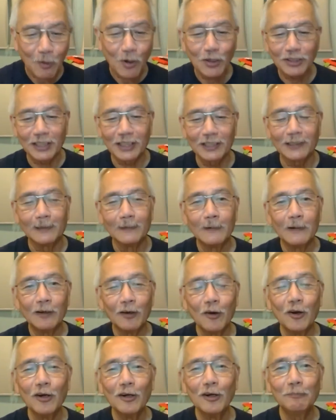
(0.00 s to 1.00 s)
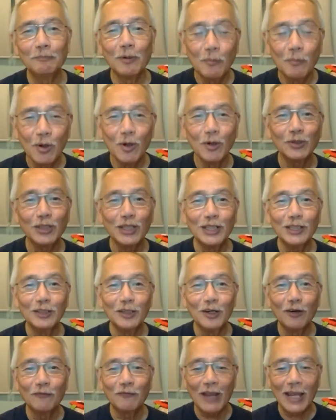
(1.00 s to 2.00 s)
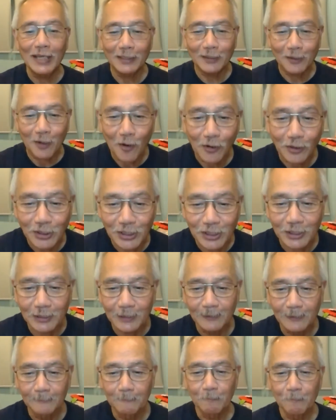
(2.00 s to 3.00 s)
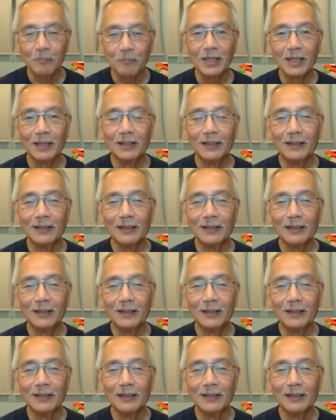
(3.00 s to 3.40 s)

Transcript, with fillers: supporter or promoter of a cause.